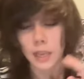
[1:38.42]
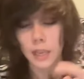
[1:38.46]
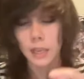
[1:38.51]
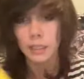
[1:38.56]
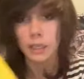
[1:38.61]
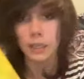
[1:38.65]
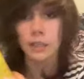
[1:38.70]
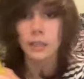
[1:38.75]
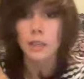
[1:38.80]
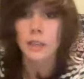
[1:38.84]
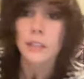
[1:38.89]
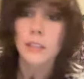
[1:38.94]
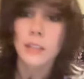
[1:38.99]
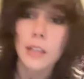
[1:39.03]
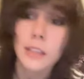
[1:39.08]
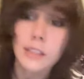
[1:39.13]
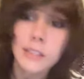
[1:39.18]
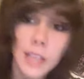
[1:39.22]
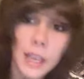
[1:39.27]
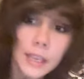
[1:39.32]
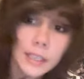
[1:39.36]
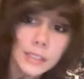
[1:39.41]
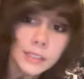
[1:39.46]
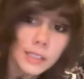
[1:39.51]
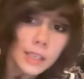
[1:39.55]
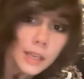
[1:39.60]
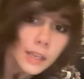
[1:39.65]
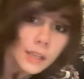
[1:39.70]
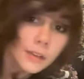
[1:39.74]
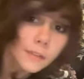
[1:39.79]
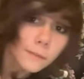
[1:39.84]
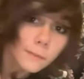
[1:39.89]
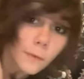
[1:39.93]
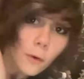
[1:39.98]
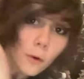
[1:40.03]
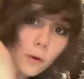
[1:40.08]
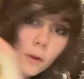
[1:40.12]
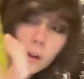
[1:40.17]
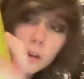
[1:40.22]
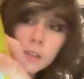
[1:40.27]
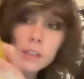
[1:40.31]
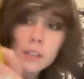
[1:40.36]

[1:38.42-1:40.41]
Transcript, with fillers: and, and it, it says for